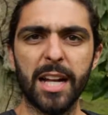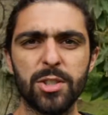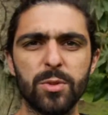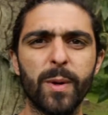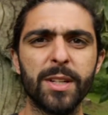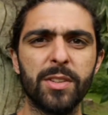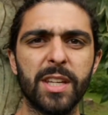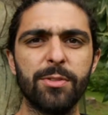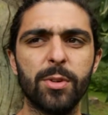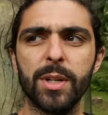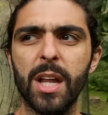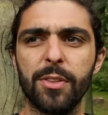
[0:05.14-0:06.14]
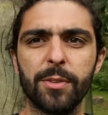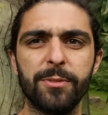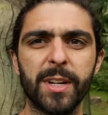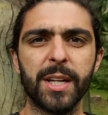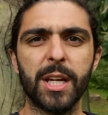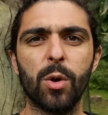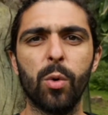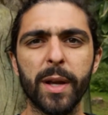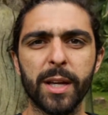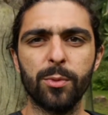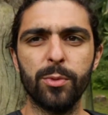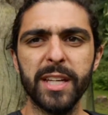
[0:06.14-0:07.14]
I just wanted to give you another very
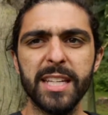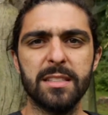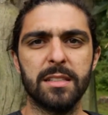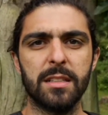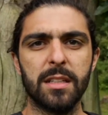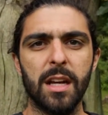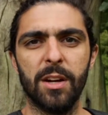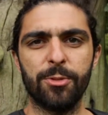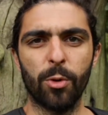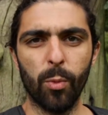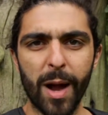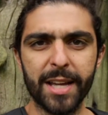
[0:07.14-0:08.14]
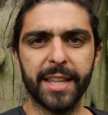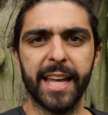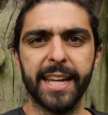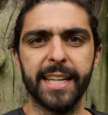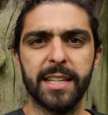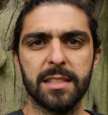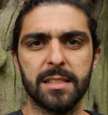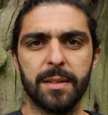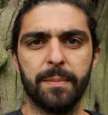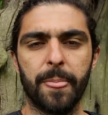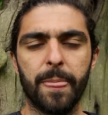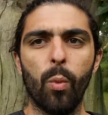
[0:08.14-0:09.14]
quick reason for why that is.
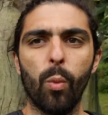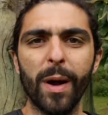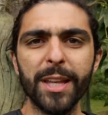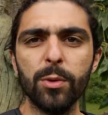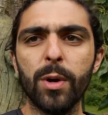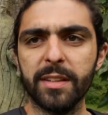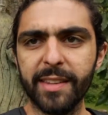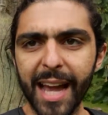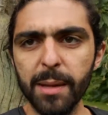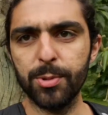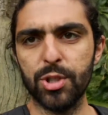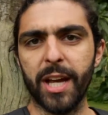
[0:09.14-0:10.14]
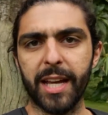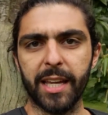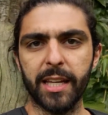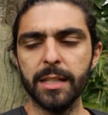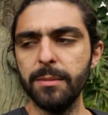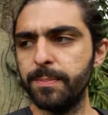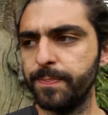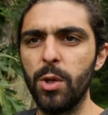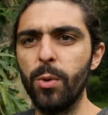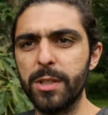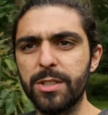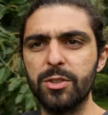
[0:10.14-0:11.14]
When you are type checking,
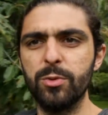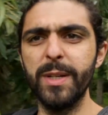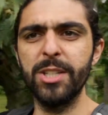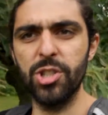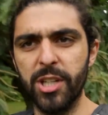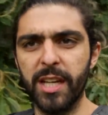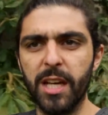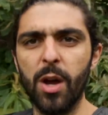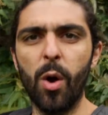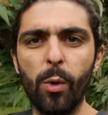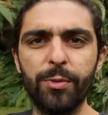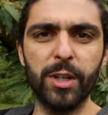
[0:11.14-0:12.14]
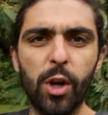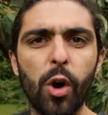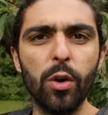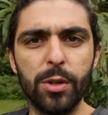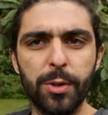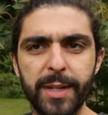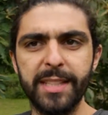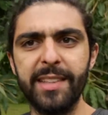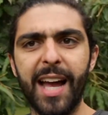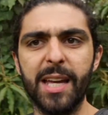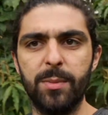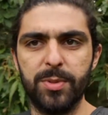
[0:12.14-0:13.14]
you are switching over concrete
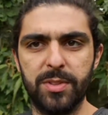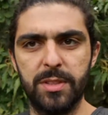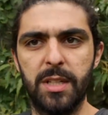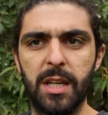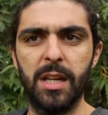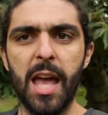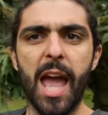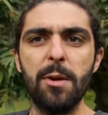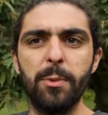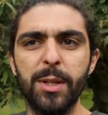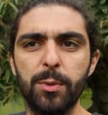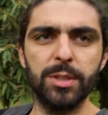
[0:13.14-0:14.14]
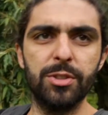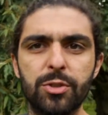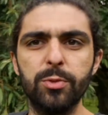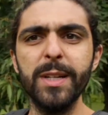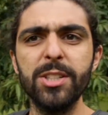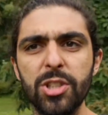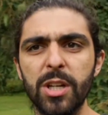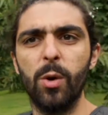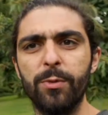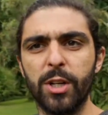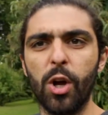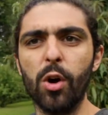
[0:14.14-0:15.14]
types. And when you are switching
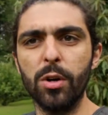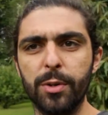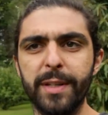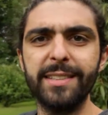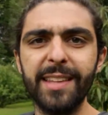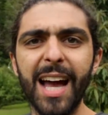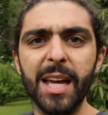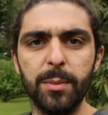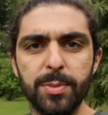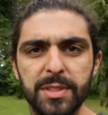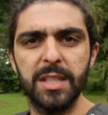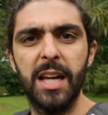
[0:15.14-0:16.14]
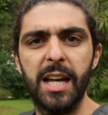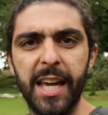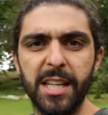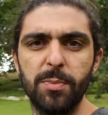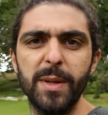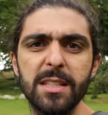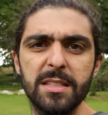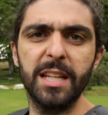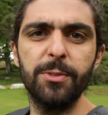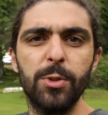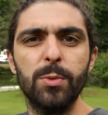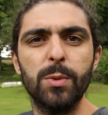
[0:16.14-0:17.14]
over concrete types, it means that
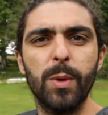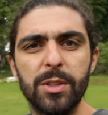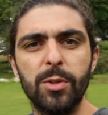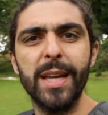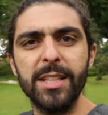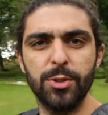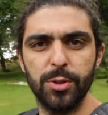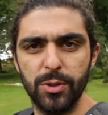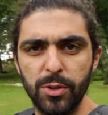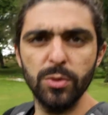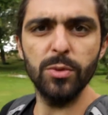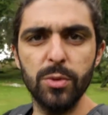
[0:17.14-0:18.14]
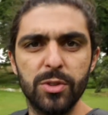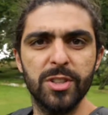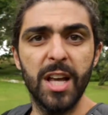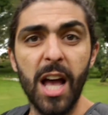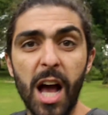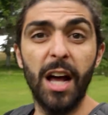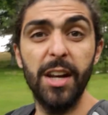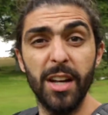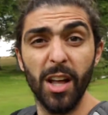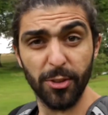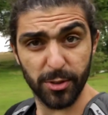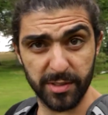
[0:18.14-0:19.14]
if you would want to introduce
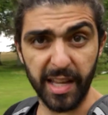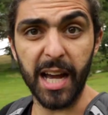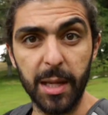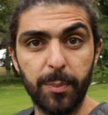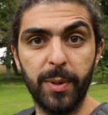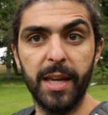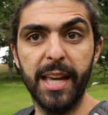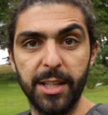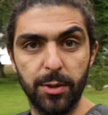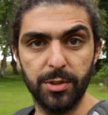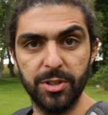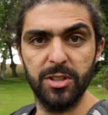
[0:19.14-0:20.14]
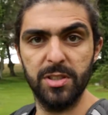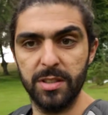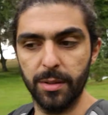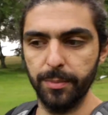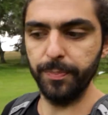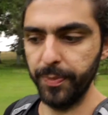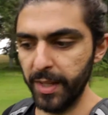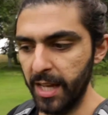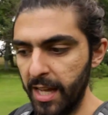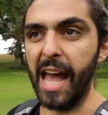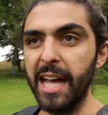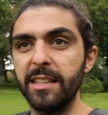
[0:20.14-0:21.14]
another type in your system,
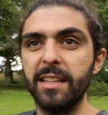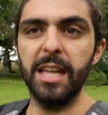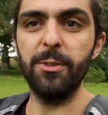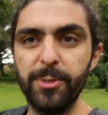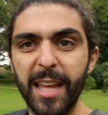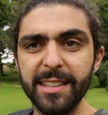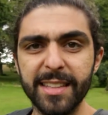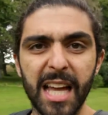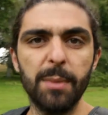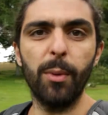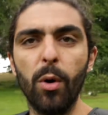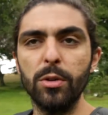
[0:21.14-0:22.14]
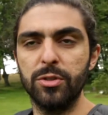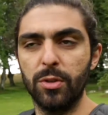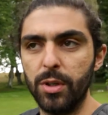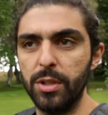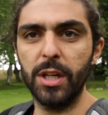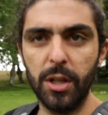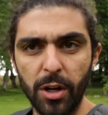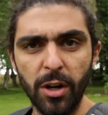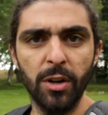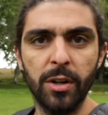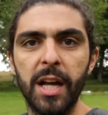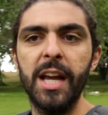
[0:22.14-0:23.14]
and if that type also could
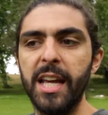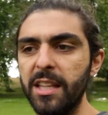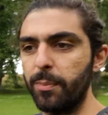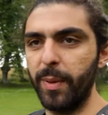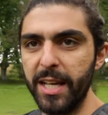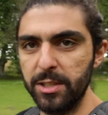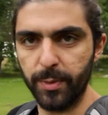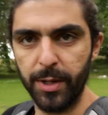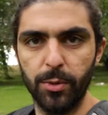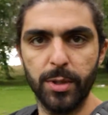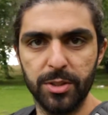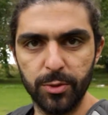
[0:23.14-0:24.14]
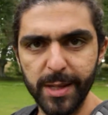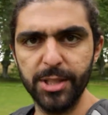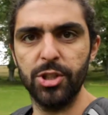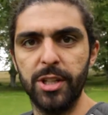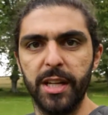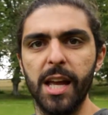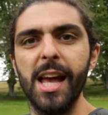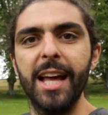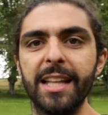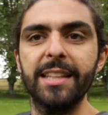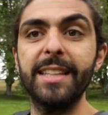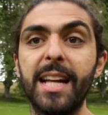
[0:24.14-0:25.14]
occur in the place where you are switching,
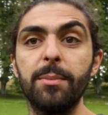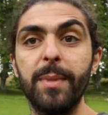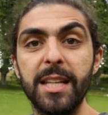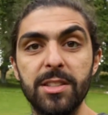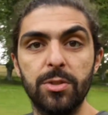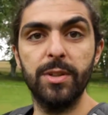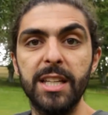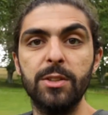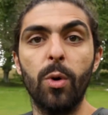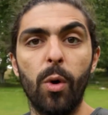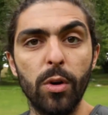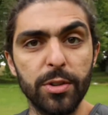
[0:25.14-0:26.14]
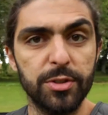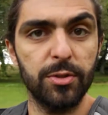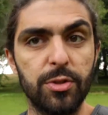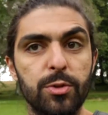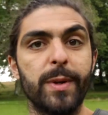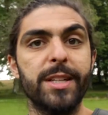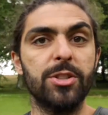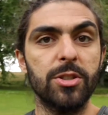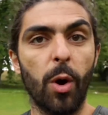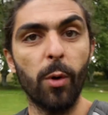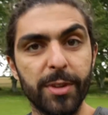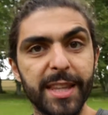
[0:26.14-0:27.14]
then that means you need to also switch
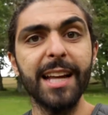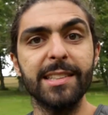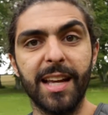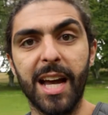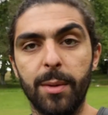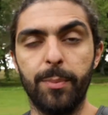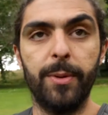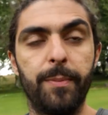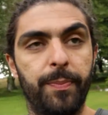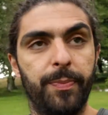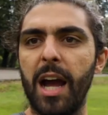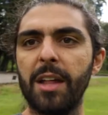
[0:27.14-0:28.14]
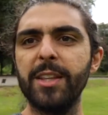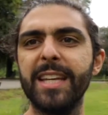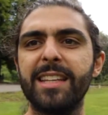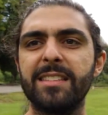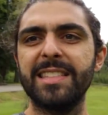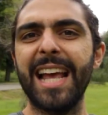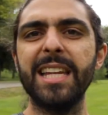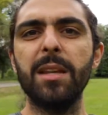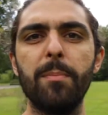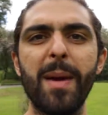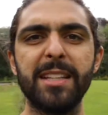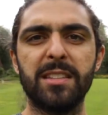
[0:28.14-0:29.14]
over that type. I think
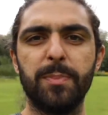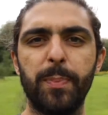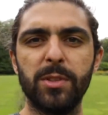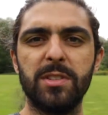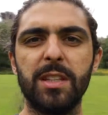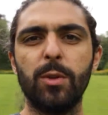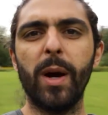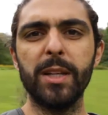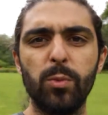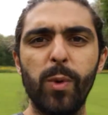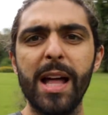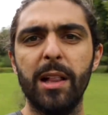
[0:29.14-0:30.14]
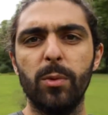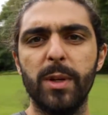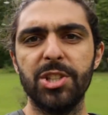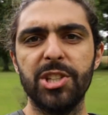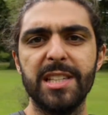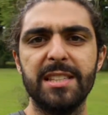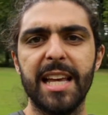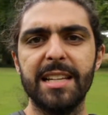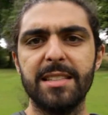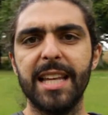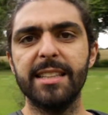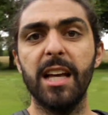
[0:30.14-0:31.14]
Sandy Metz puts it quite well when she
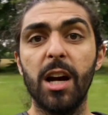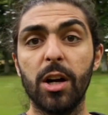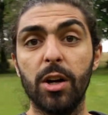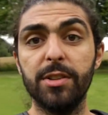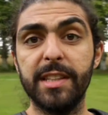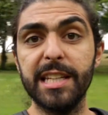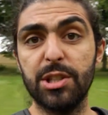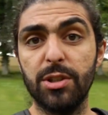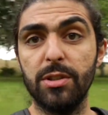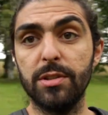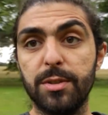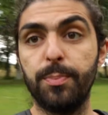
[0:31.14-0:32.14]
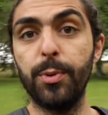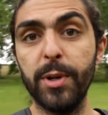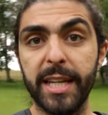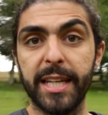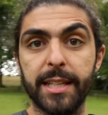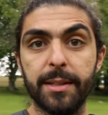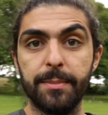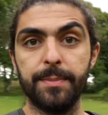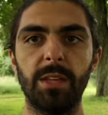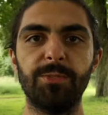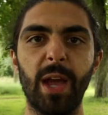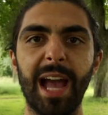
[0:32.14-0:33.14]
says that conditionals breed.
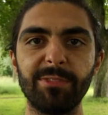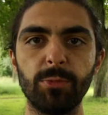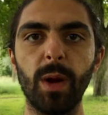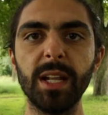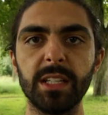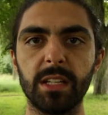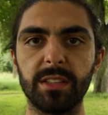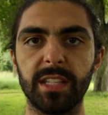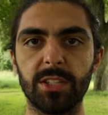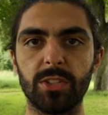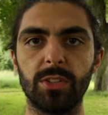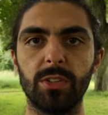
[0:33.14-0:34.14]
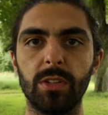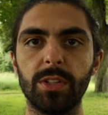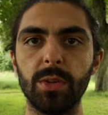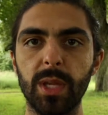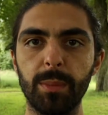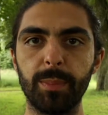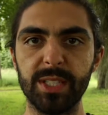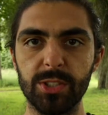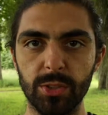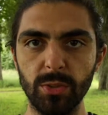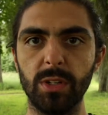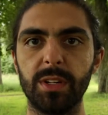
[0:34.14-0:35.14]
If you have one conditional, you can be
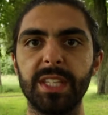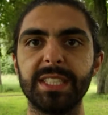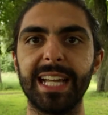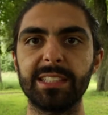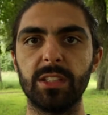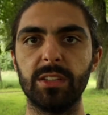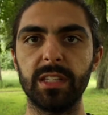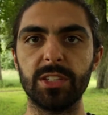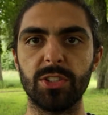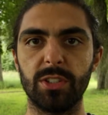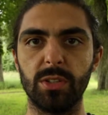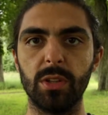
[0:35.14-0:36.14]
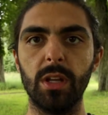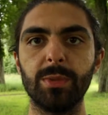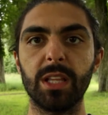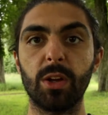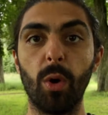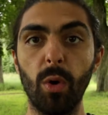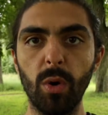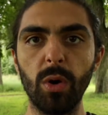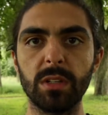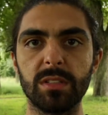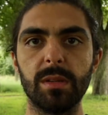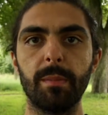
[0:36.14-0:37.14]
sure that that conditional will
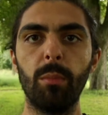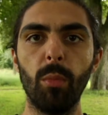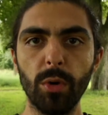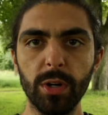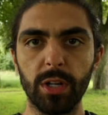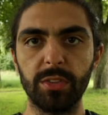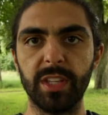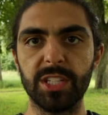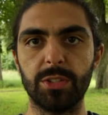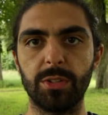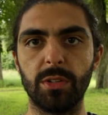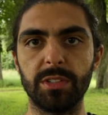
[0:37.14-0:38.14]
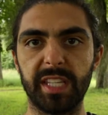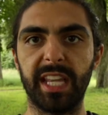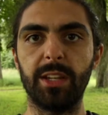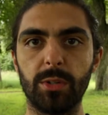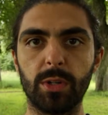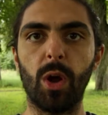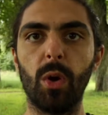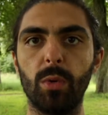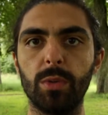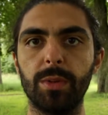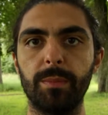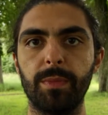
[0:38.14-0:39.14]
cause more conditionals in your
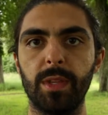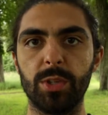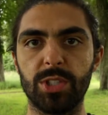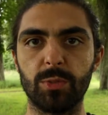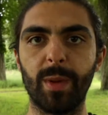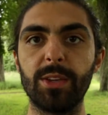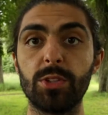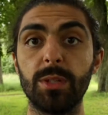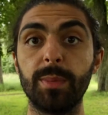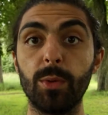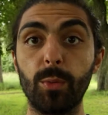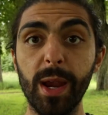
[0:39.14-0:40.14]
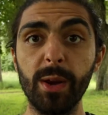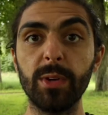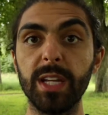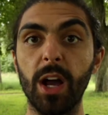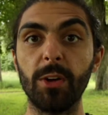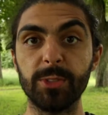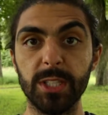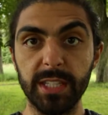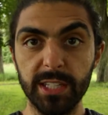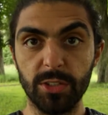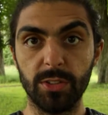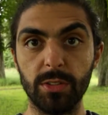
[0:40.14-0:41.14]
code, which is why you should be wary of
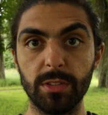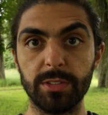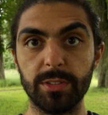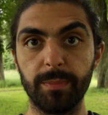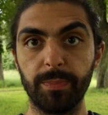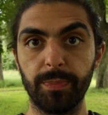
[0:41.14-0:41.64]
conditionals.